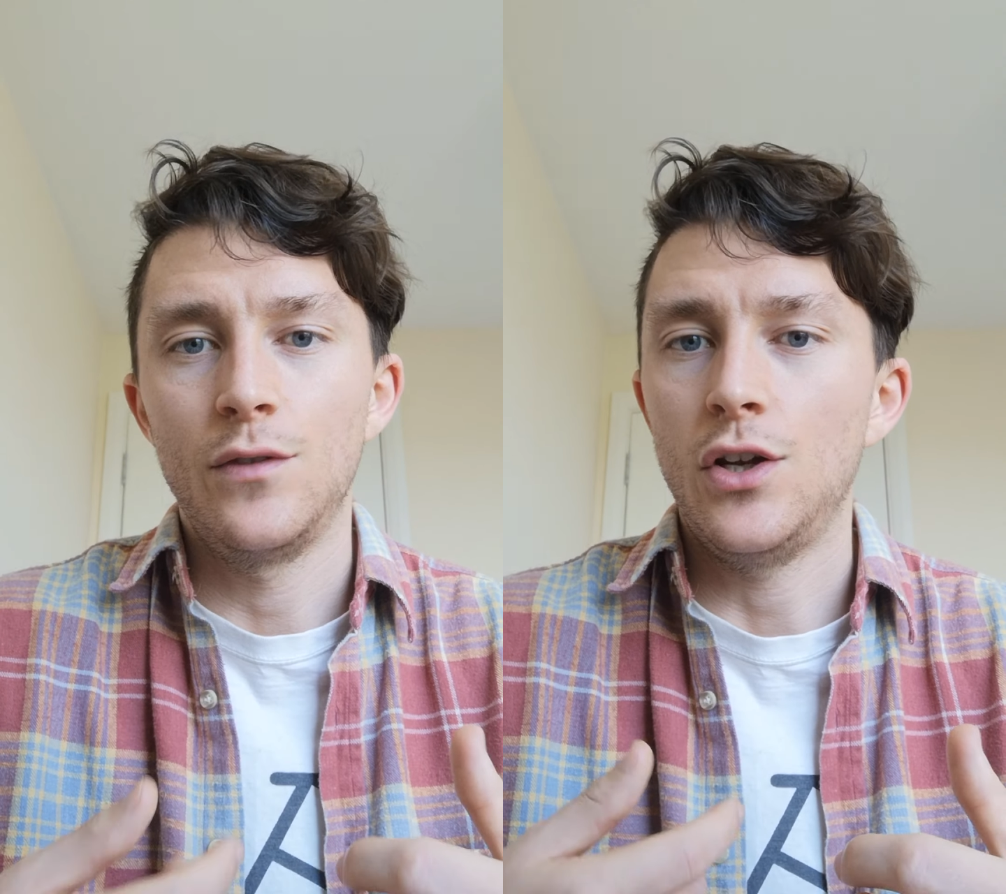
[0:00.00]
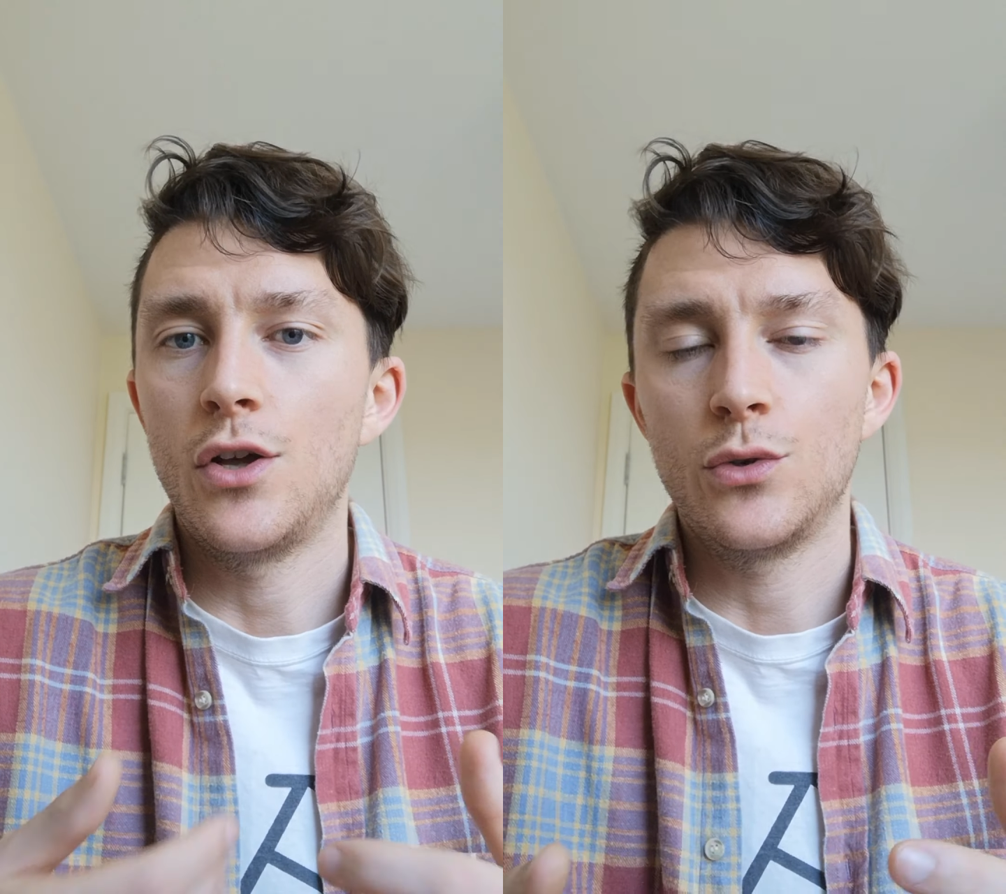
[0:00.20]

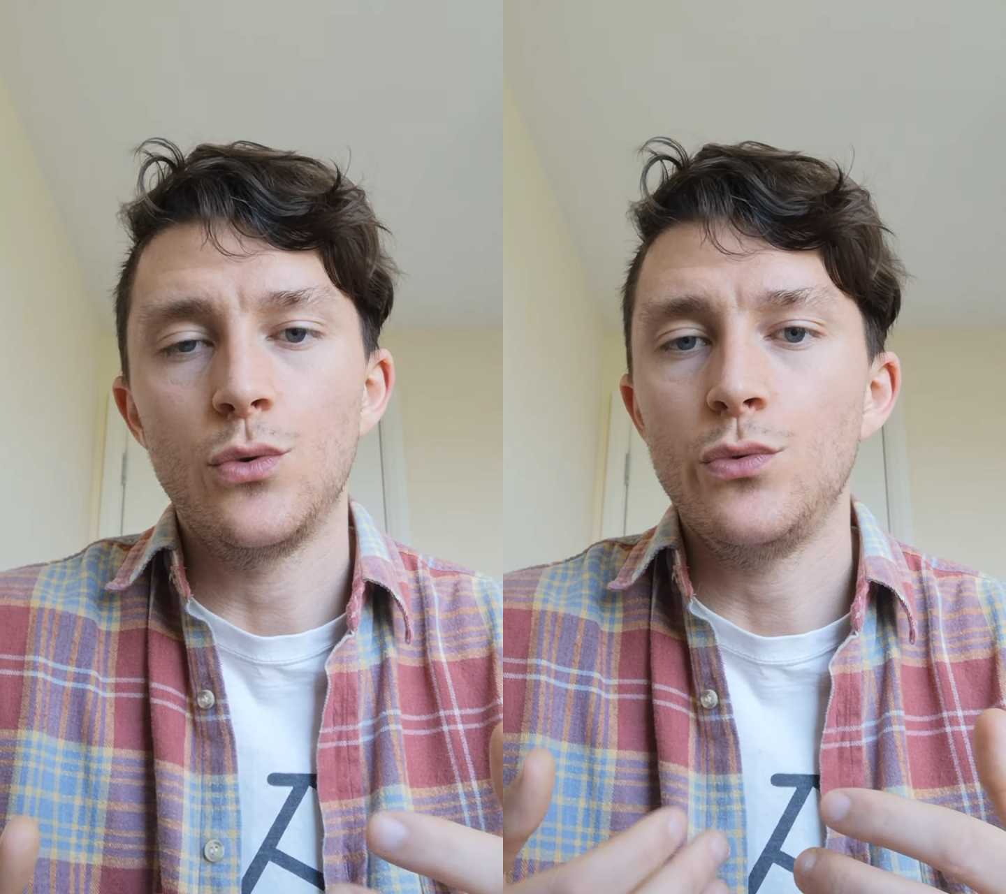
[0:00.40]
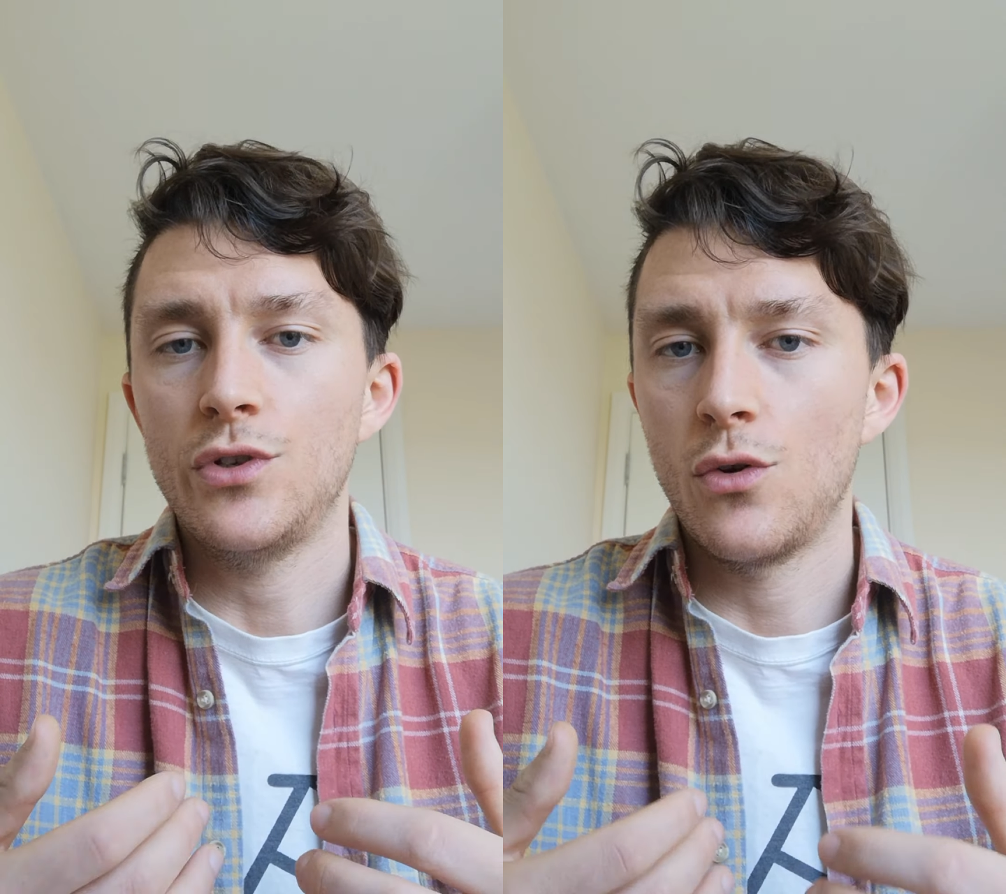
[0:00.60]
the
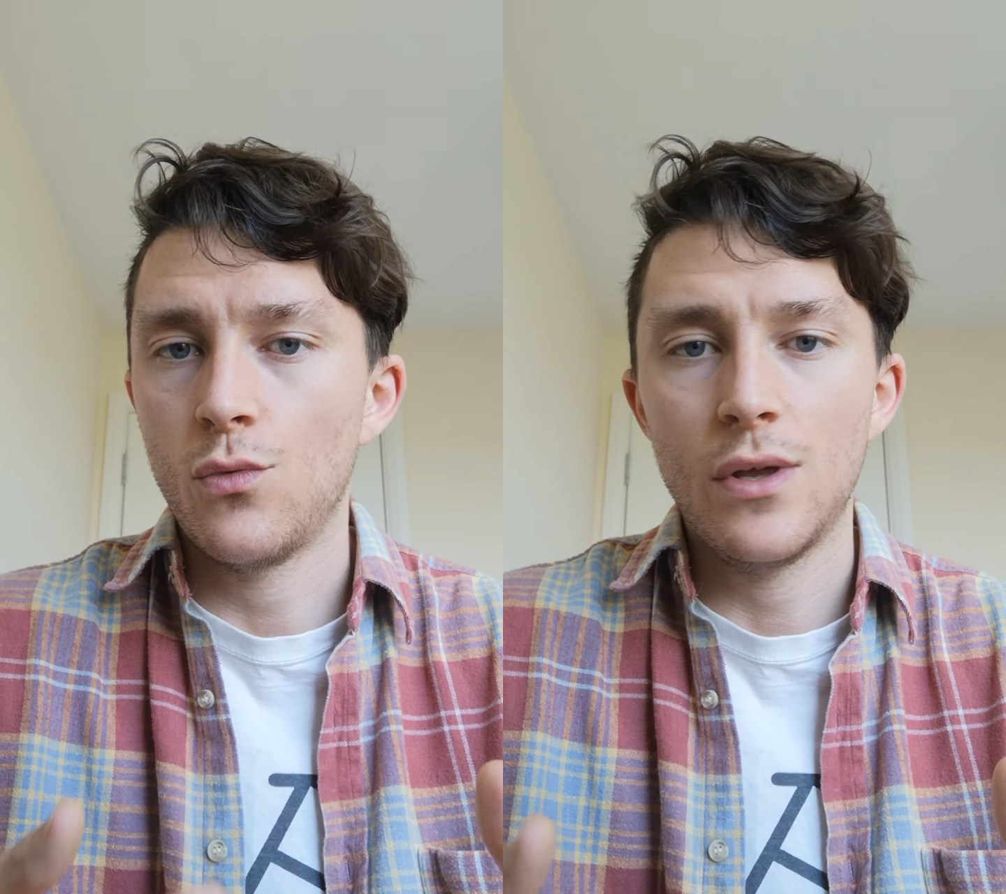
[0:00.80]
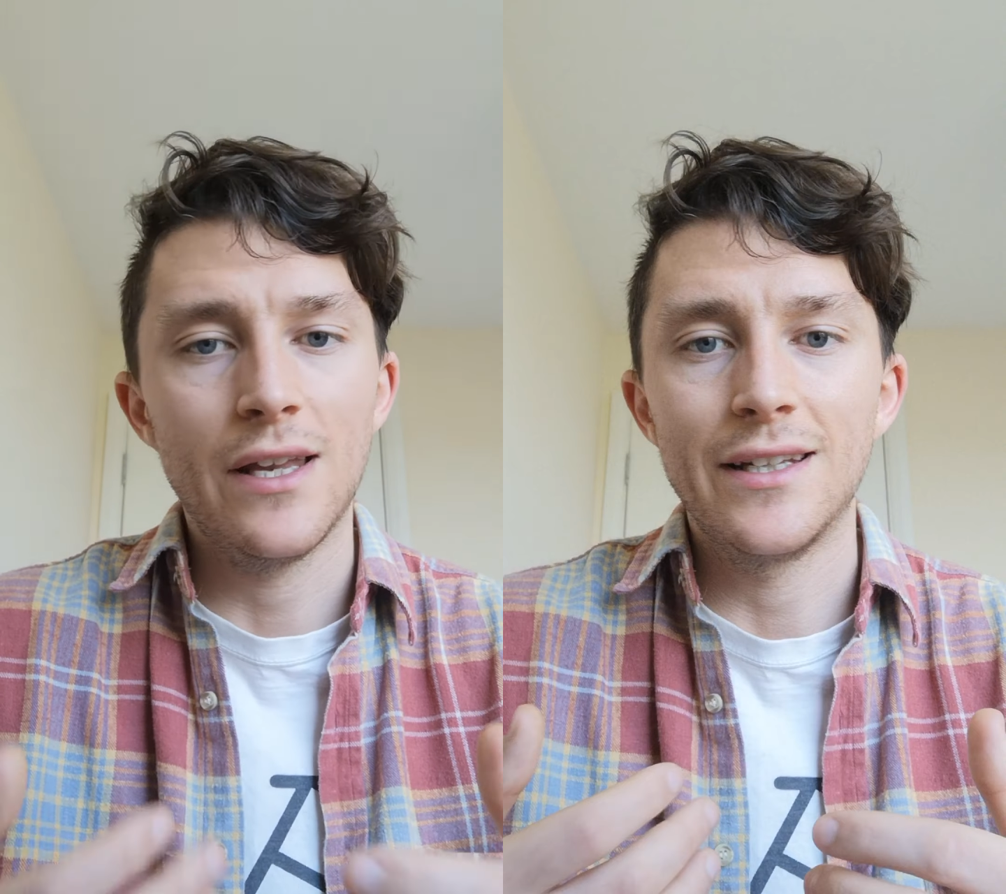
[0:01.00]
locals are
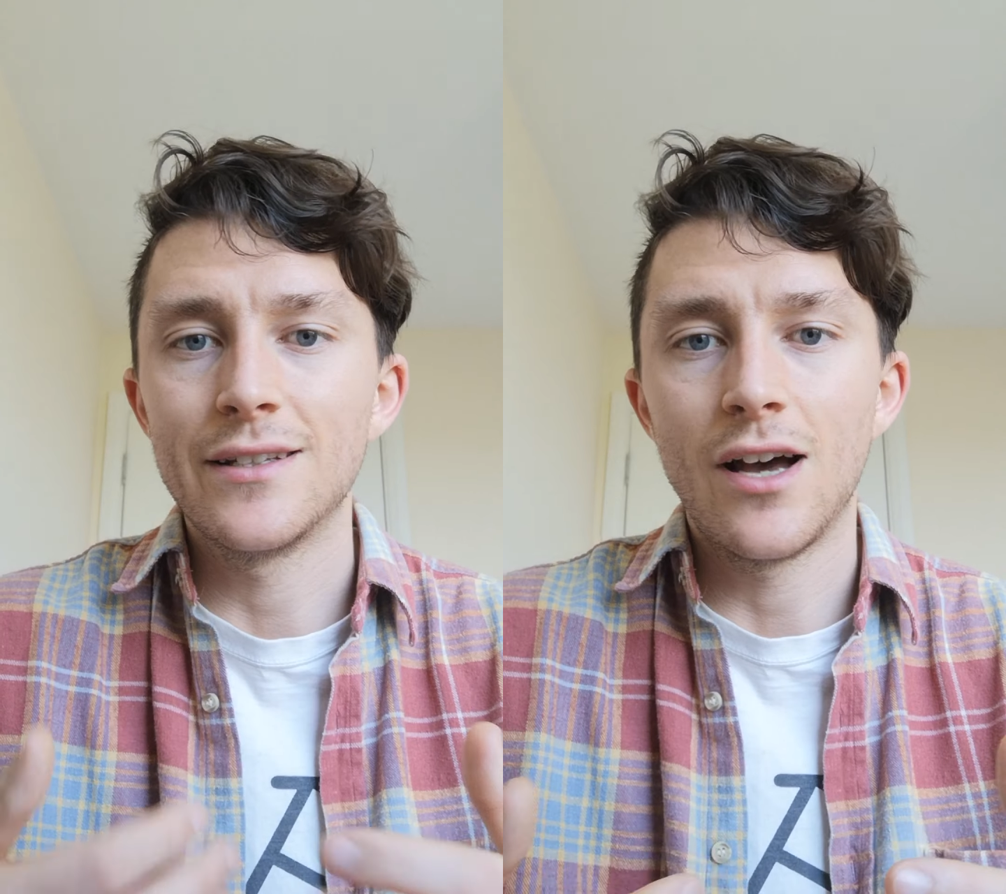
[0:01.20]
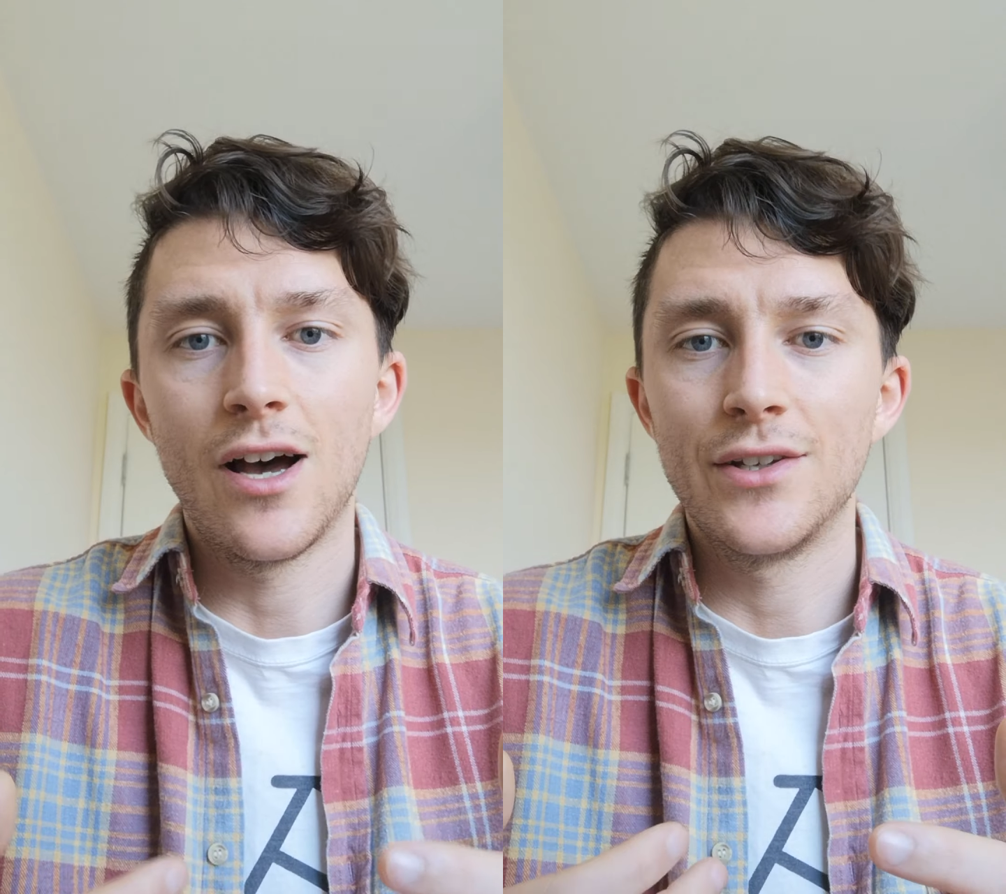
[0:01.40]
really
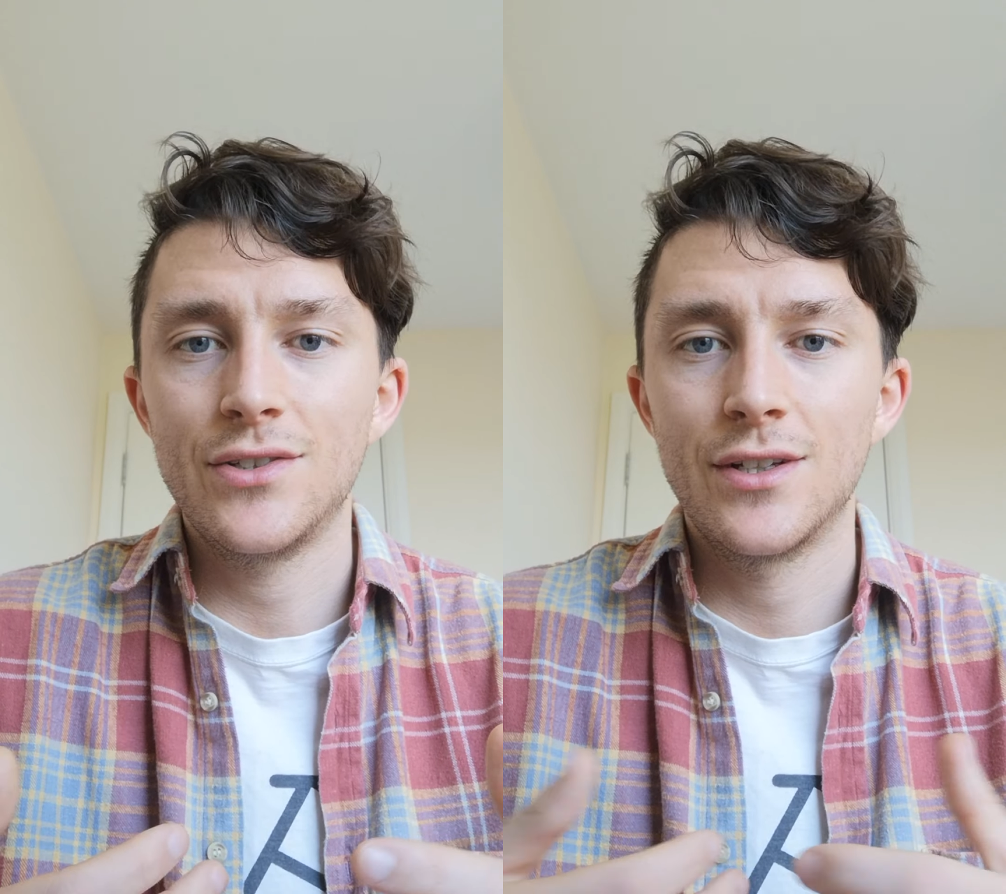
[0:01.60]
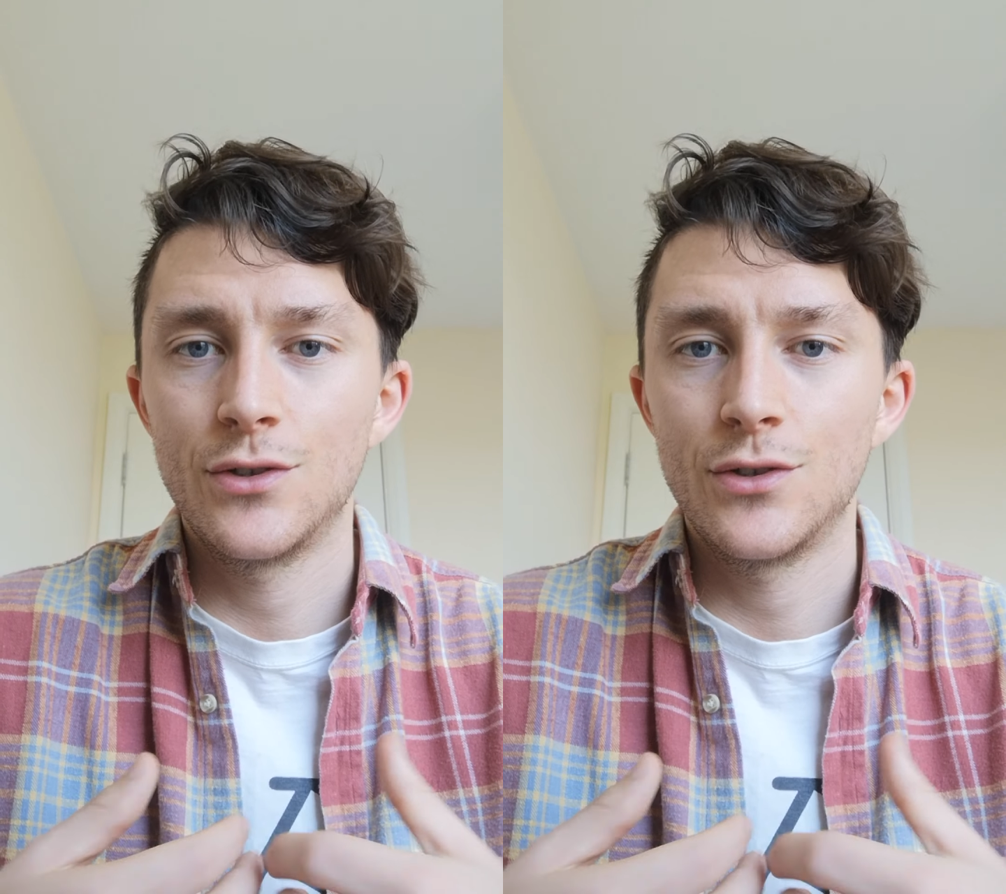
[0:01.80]
nice.